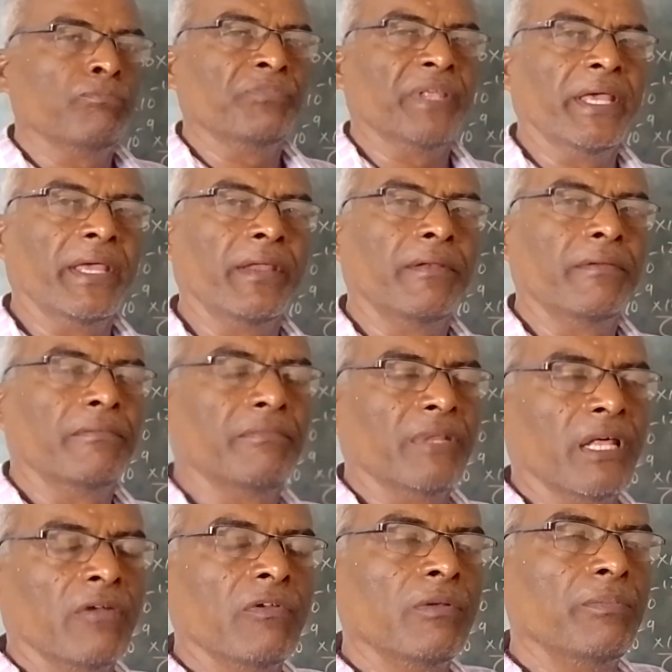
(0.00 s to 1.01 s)
then
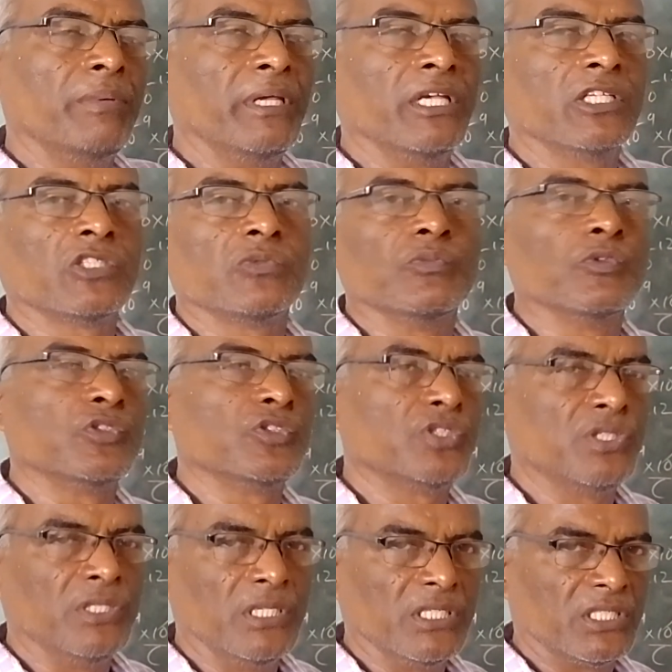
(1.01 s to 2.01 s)
there will be a smooth
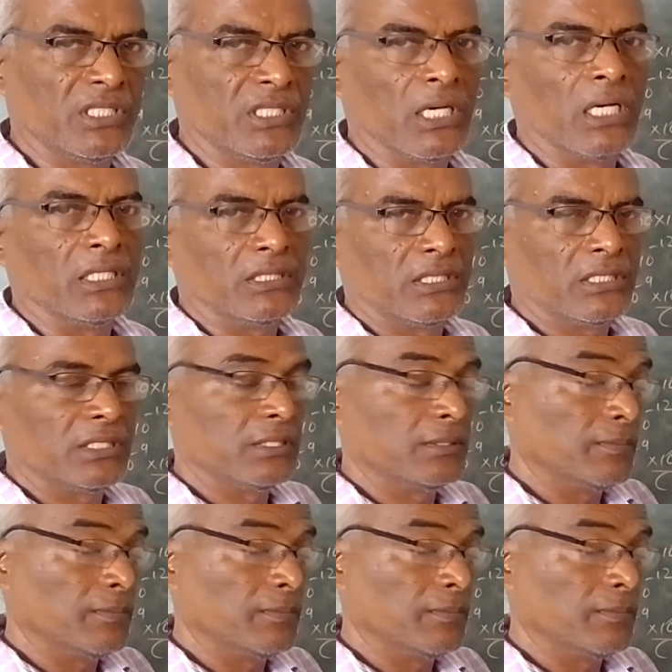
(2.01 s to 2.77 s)
discharge.